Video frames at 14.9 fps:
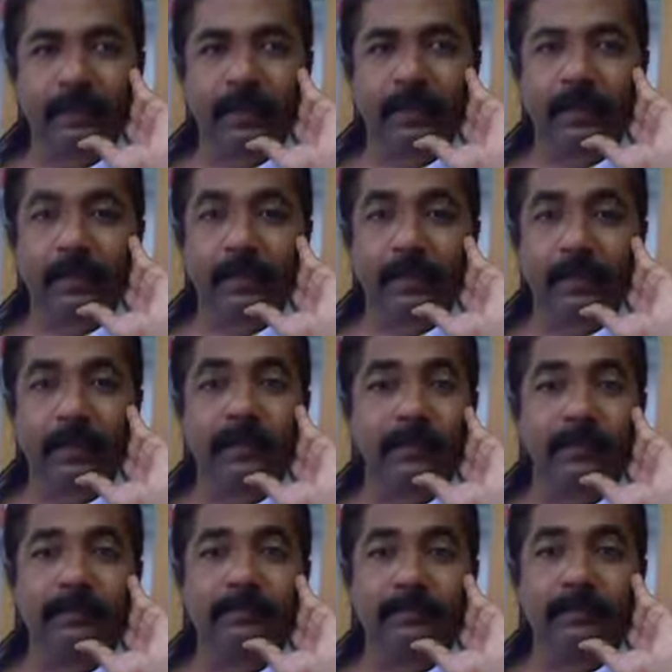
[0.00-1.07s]
But
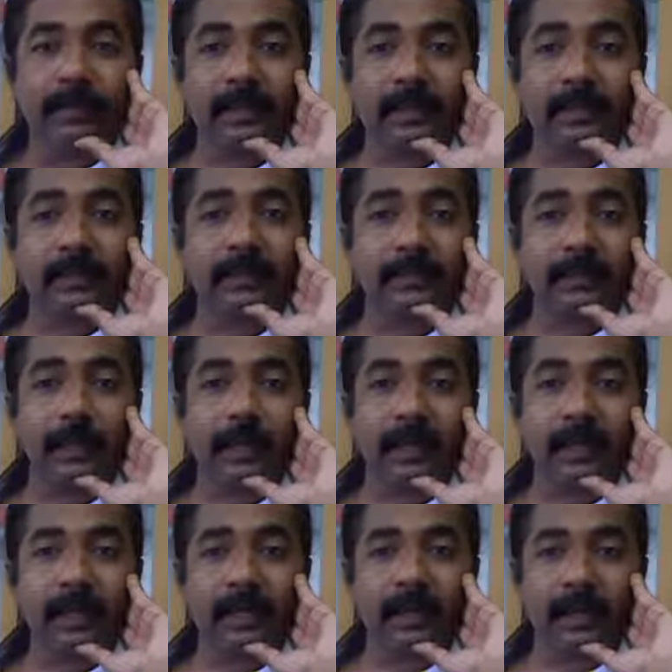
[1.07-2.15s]
this is
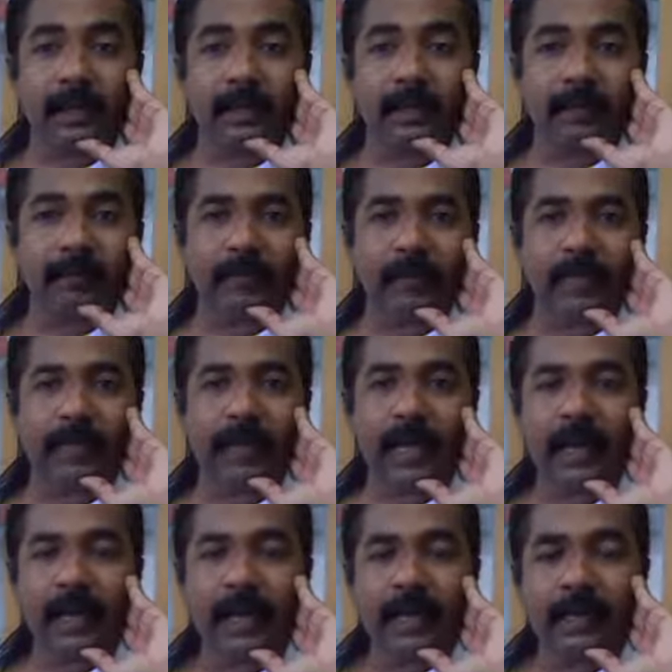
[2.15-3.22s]
what I really feel,
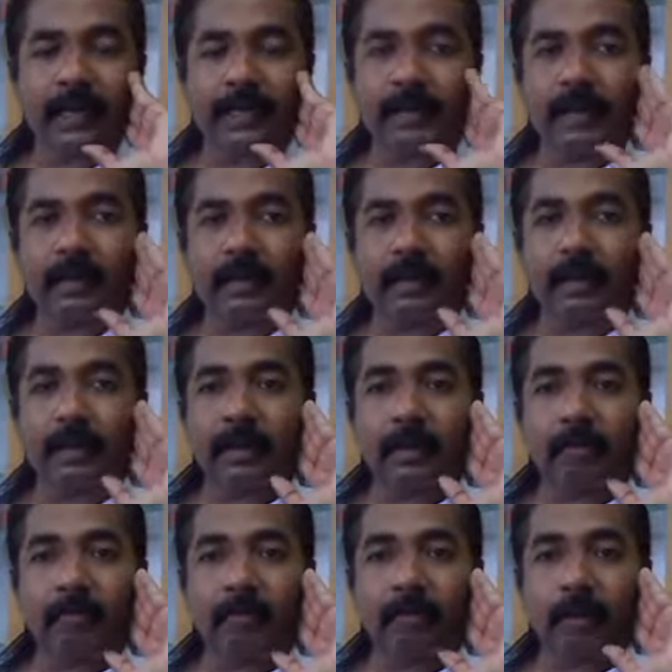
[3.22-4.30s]
that
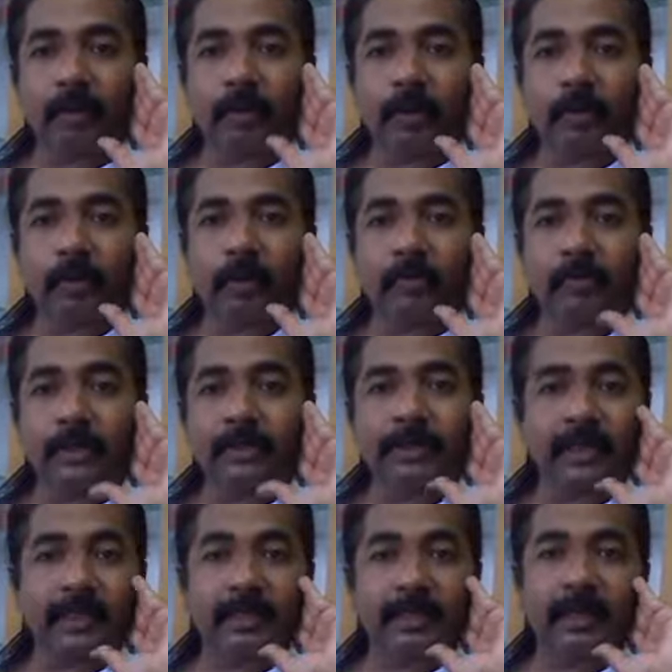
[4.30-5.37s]
about the
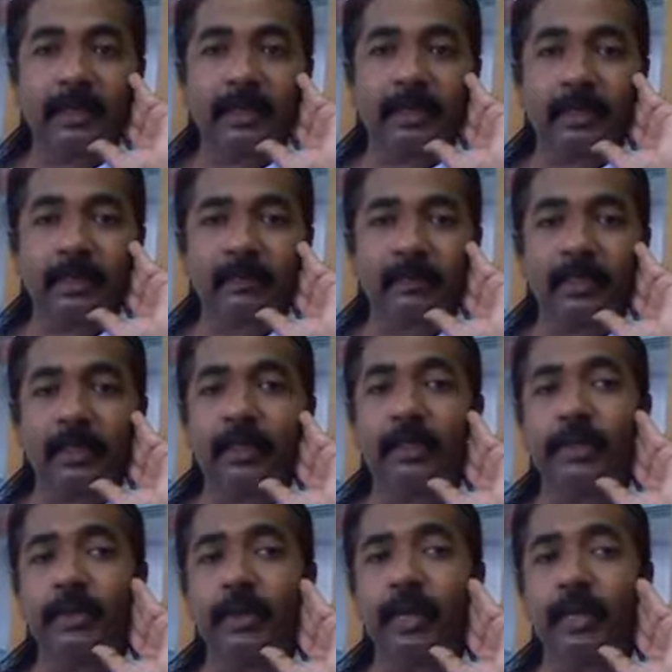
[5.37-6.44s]
first thing, that we
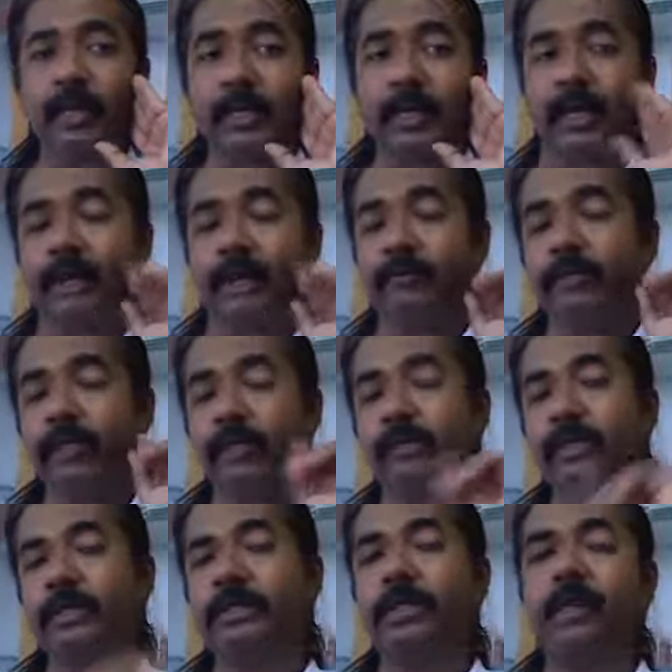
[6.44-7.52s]
need to get aligned with
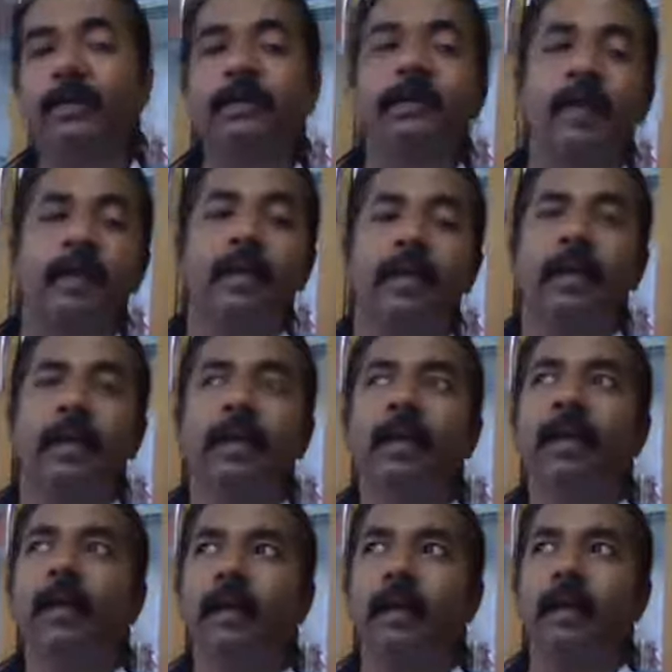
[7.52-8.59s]
our chart.
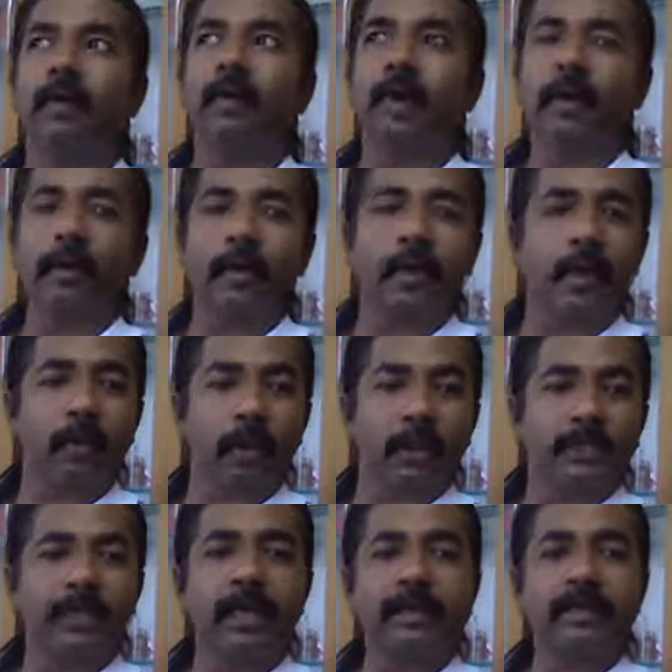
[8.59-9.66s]
Whatever
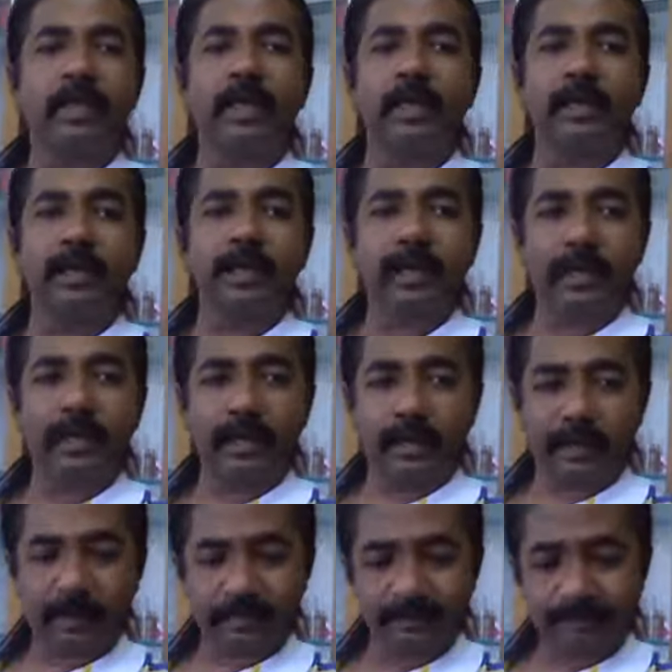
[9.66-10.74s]
our charts are
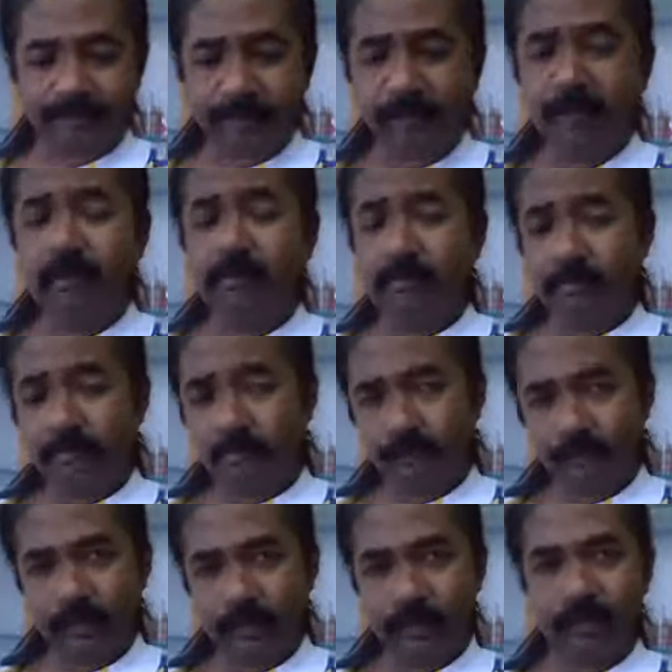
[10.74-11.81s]
indicating,
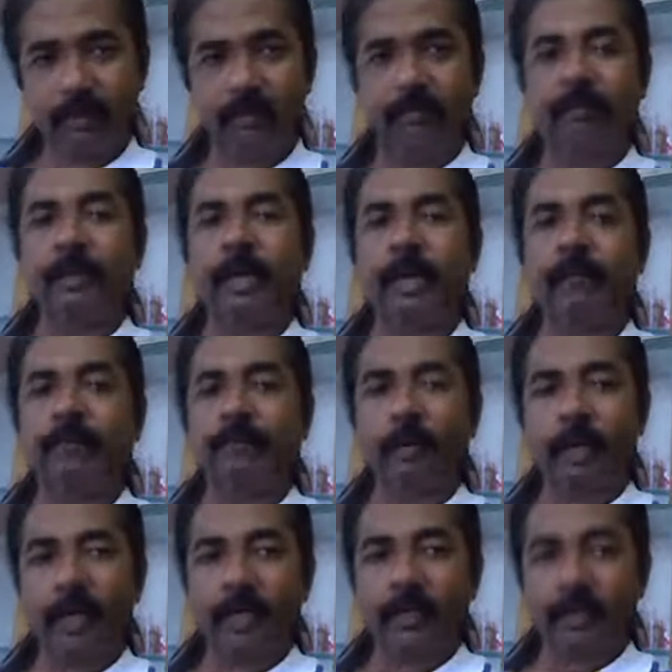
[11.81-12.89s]
we have
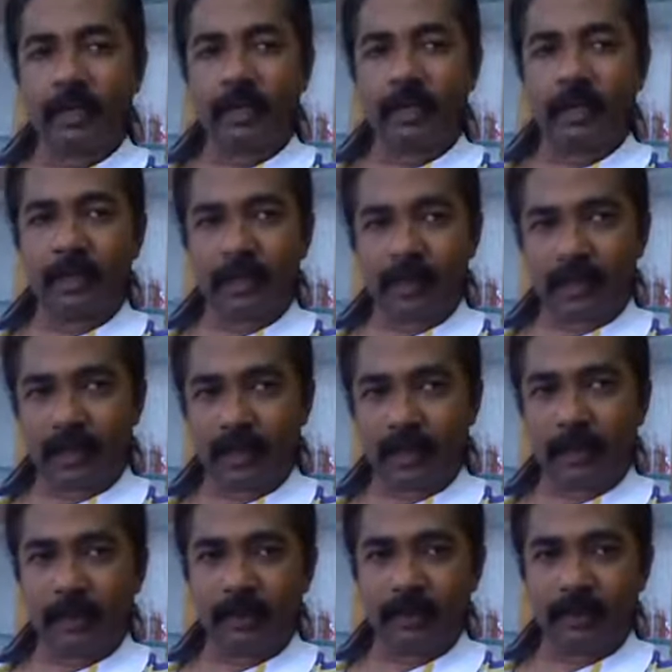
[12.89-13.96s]
to get
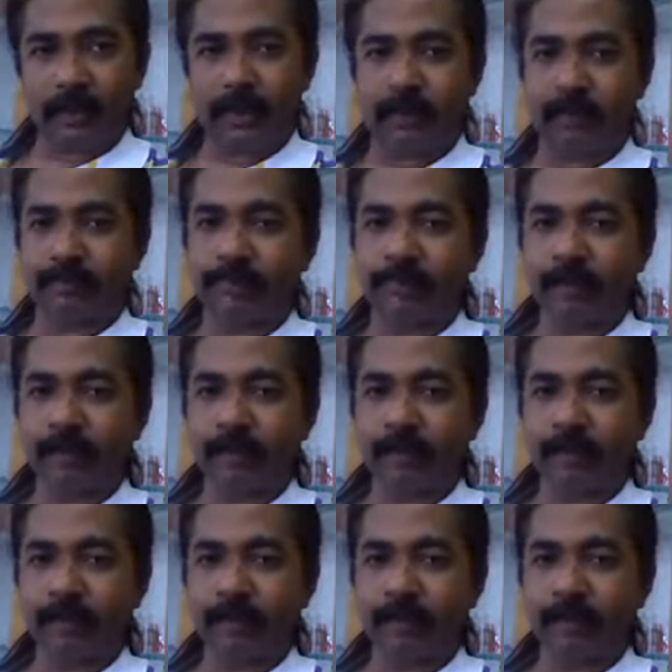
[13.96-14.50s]
aligned with it.